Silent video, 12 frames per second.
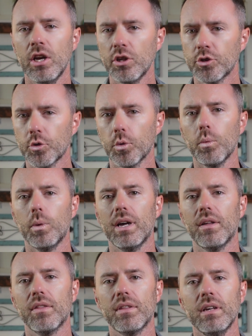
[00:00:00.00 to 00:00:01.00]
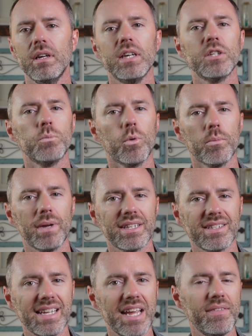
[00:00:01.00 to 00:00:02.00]
True wealth is more about
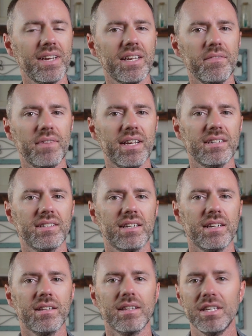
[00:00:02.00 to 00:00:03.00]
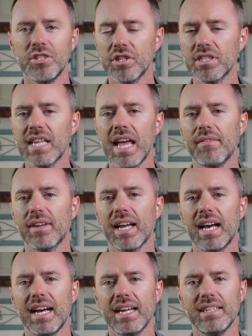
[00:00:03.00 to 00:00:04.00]
saving and investing than just having a
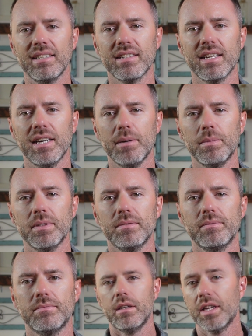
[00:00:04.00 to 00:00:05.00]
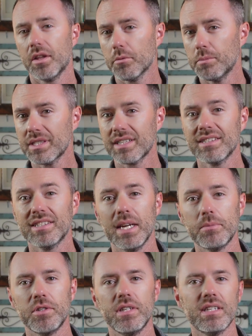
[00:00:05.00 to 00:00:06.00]
high income. Another
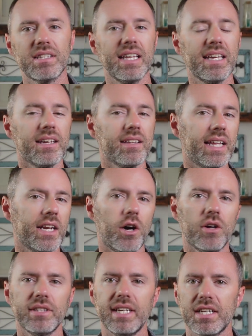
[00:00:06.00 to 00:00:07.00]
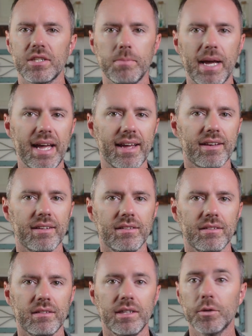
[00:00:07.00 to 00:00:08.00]
misconception is thinking that all debt is bad.
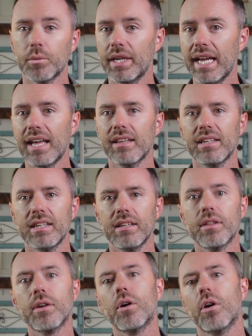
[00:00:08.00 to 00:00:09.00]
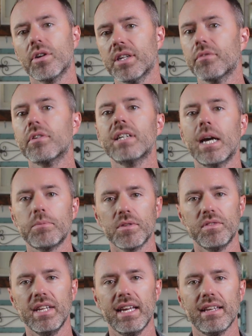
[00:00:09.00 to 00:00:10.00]
In reality, there are different types of
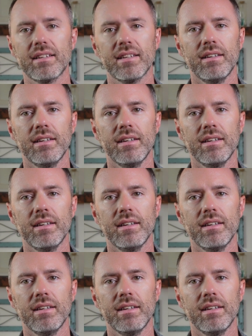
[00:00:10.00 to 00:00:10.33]
debt.